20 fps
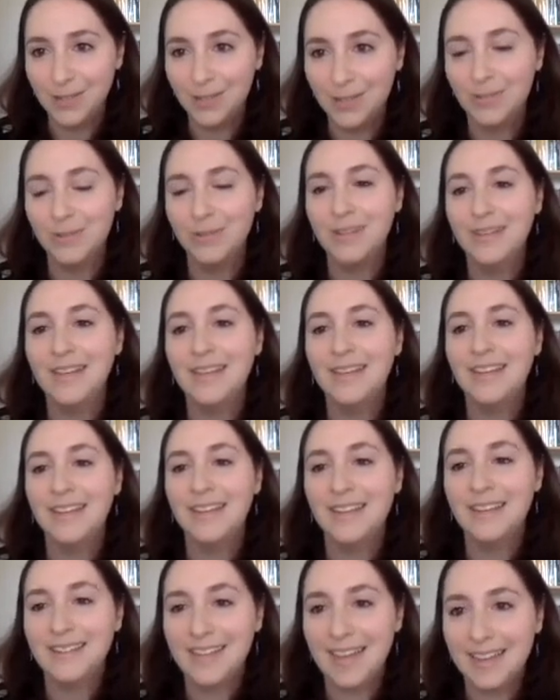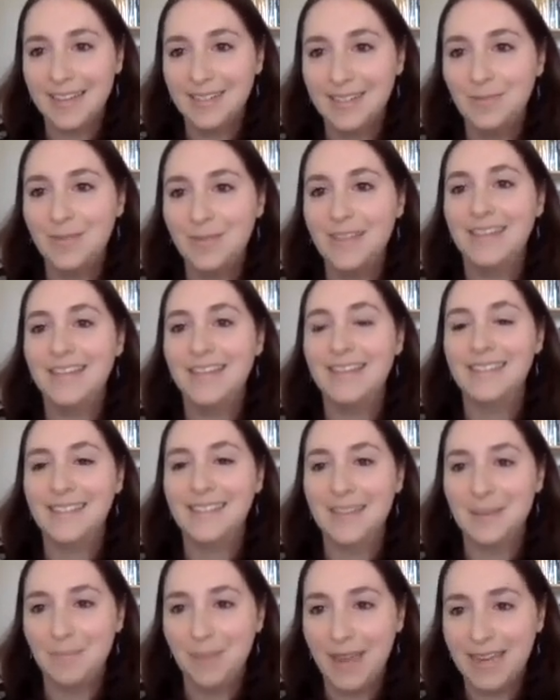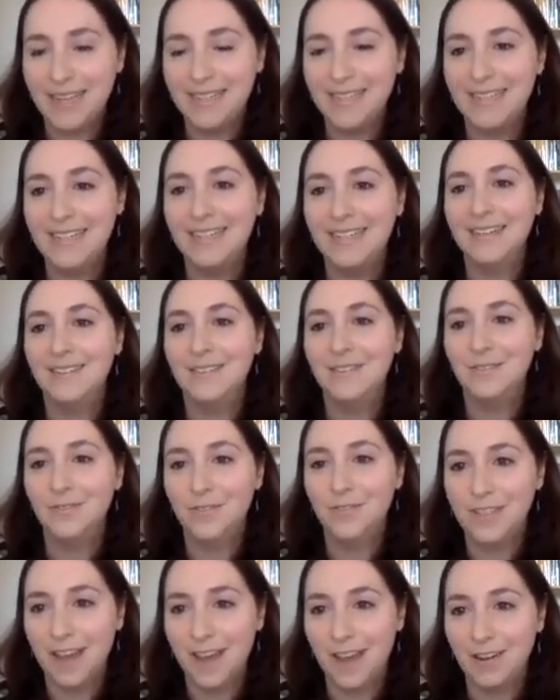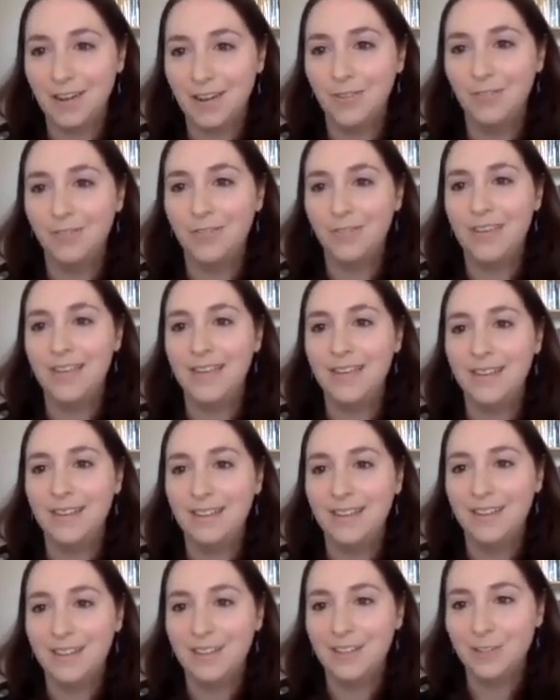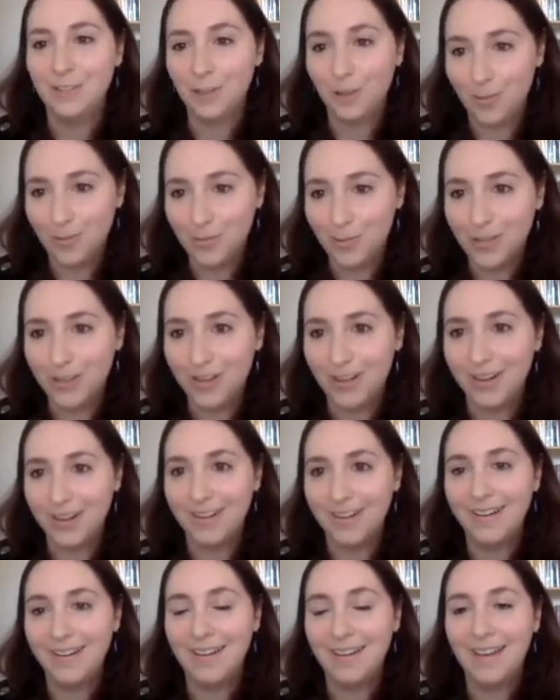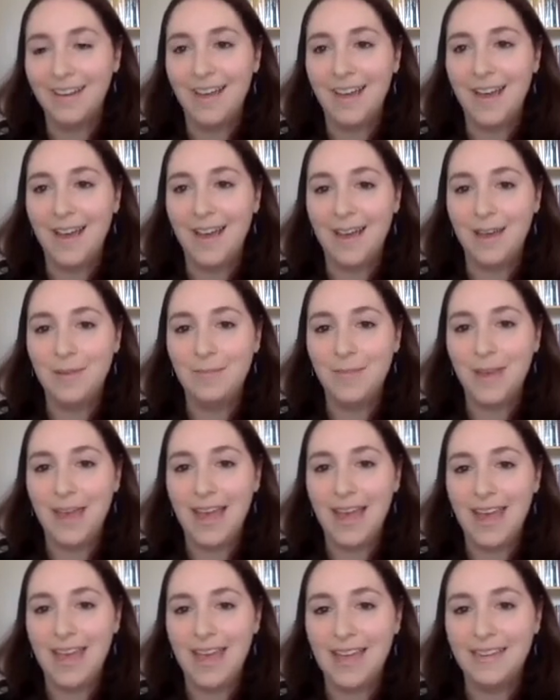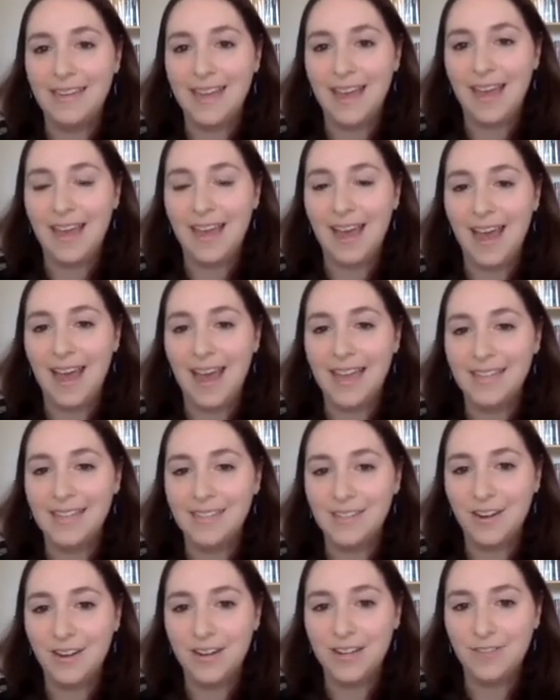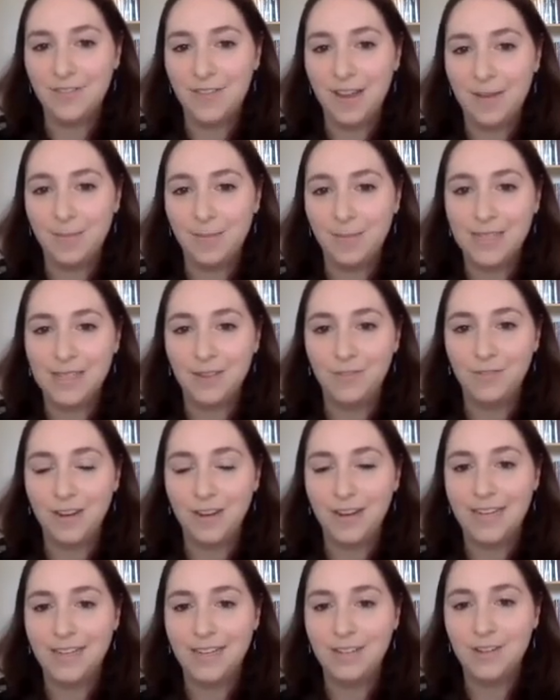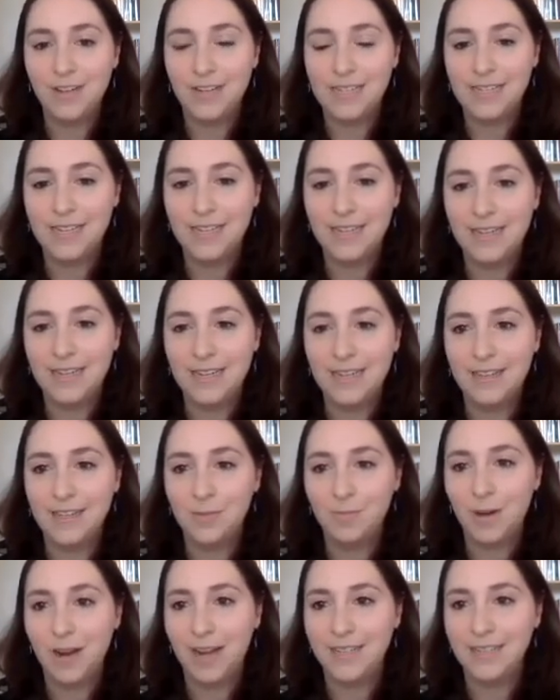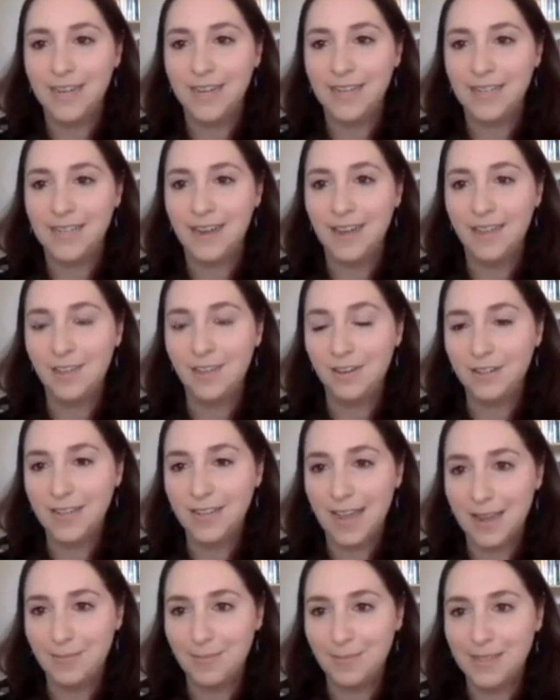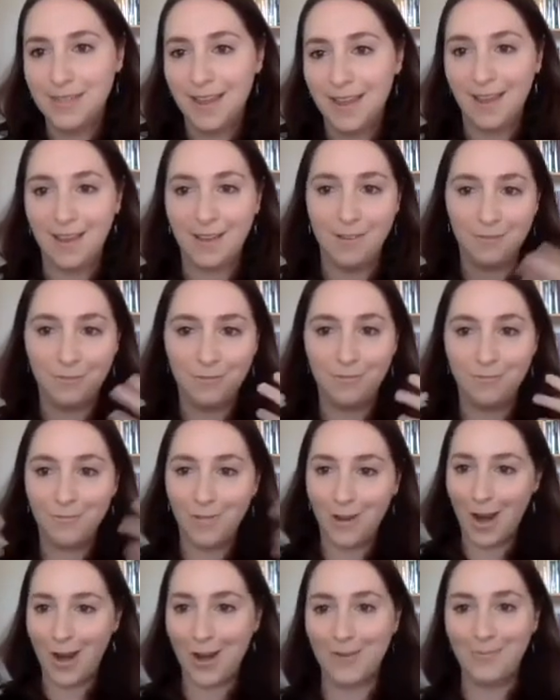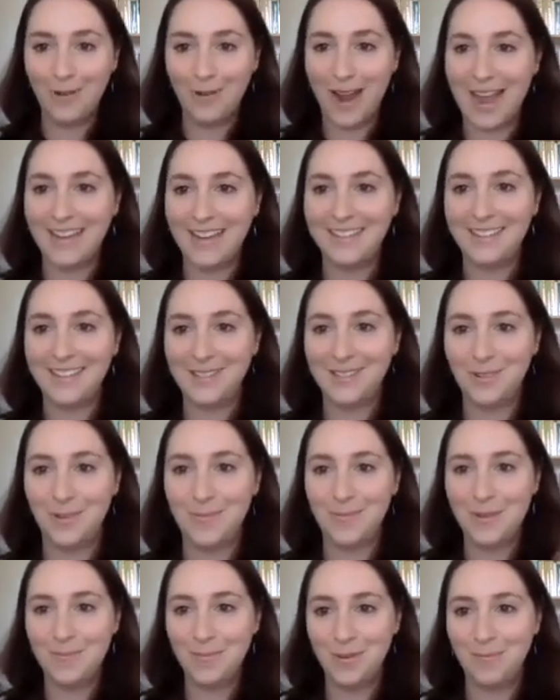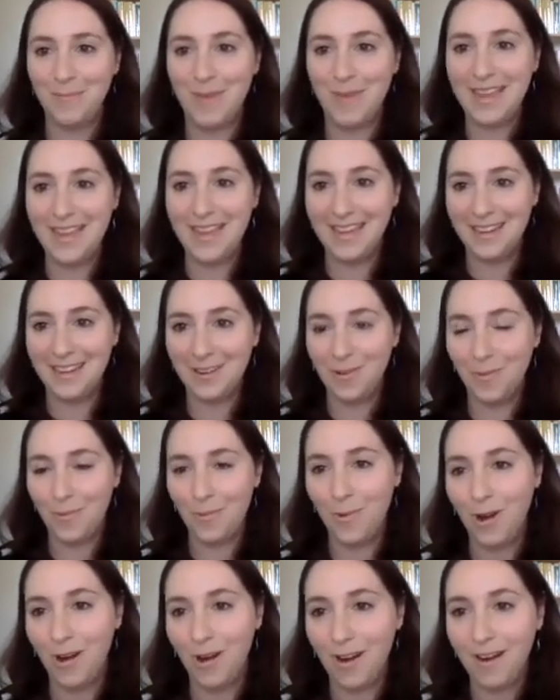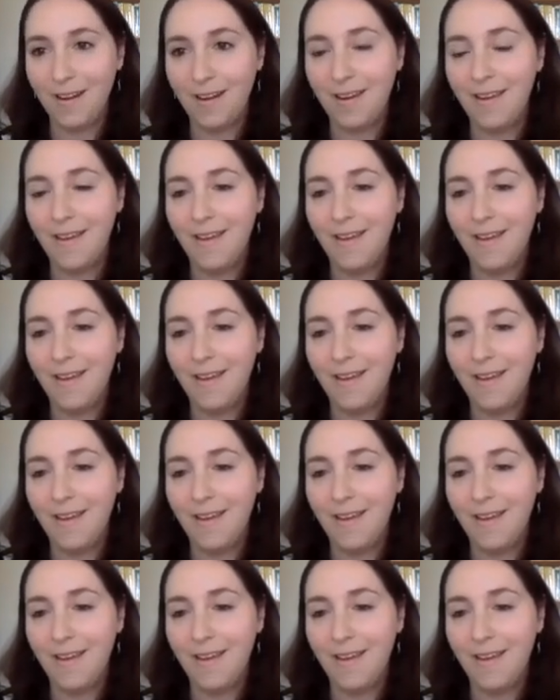to tend to be things like painting, photography, sculpture, mm-hmm. um, and I started to find myself very interested in this project and other types of art practice or people making work